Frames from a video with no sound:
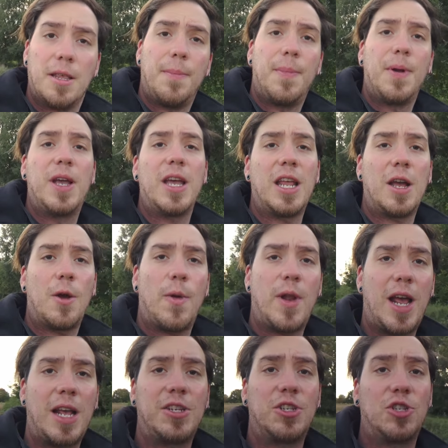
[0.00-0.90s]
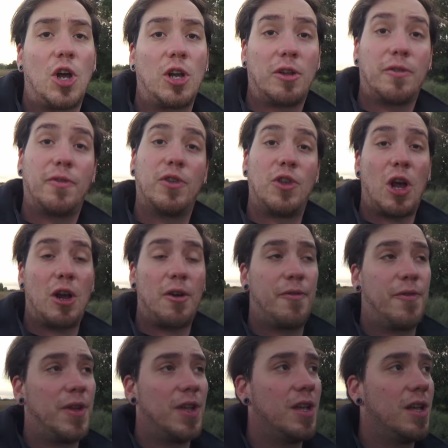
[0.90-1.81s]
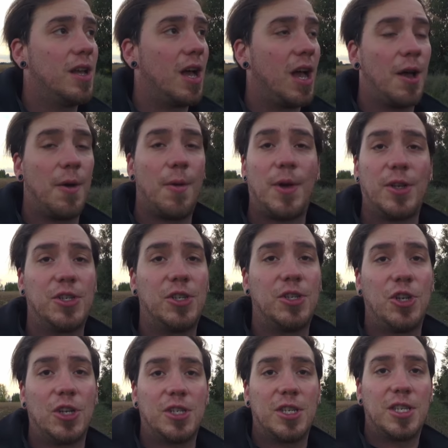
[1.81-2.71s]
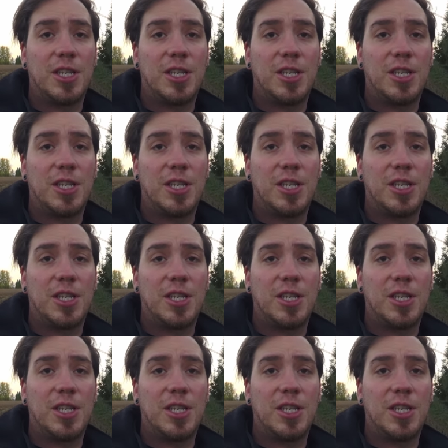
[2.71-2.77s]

the beginning when I started photography, I was just the